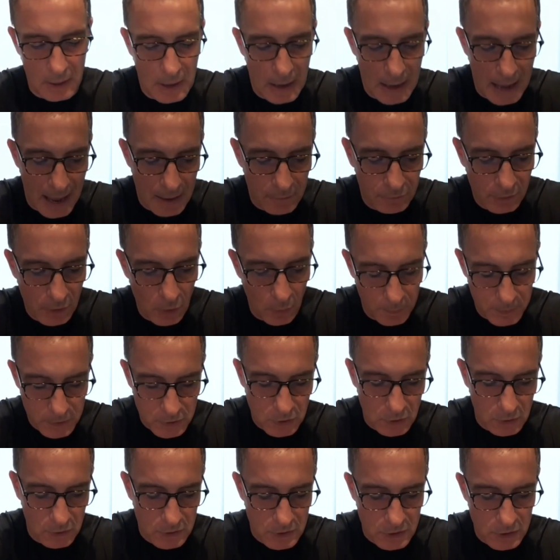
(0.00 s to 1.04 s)
every
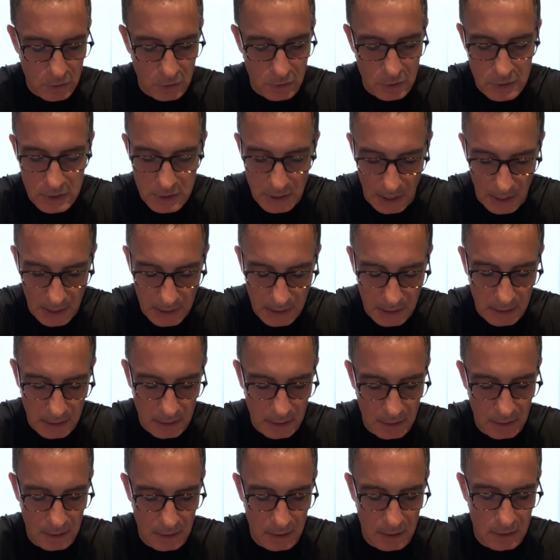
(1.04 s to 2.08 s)
opportunity you can take
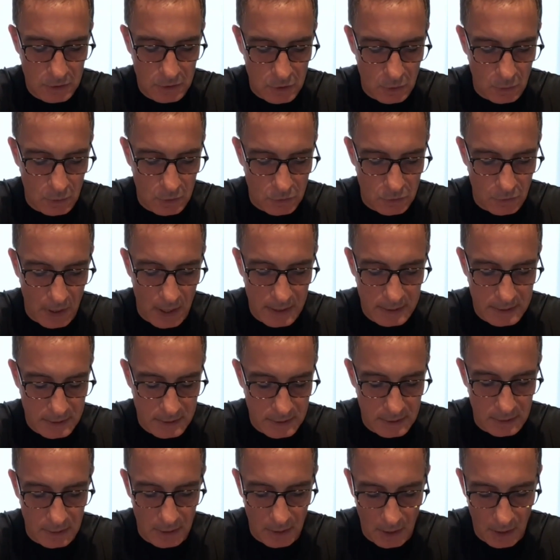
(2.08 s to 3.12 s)
to
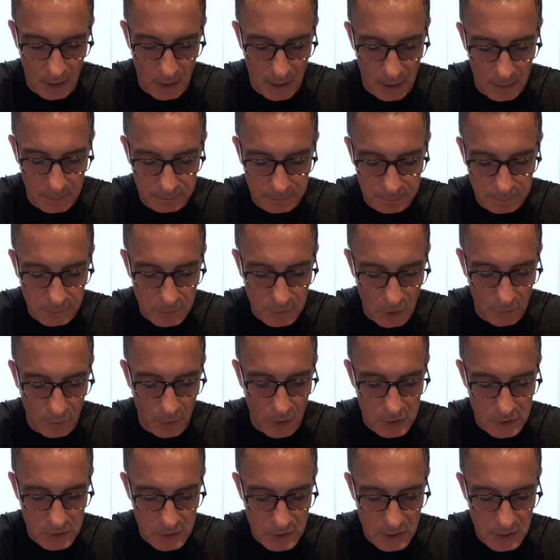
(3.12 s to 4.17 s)
address um,
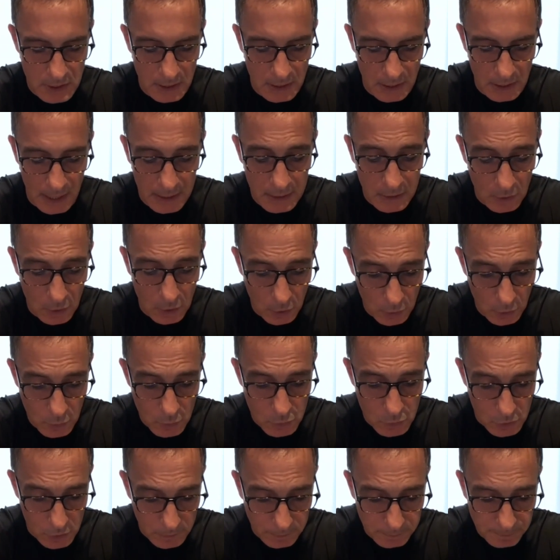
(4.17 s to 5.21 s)
diversity and
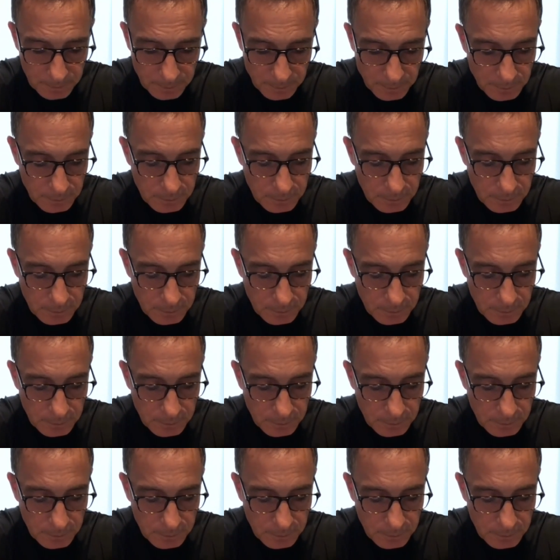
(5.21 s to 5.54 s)
inclusion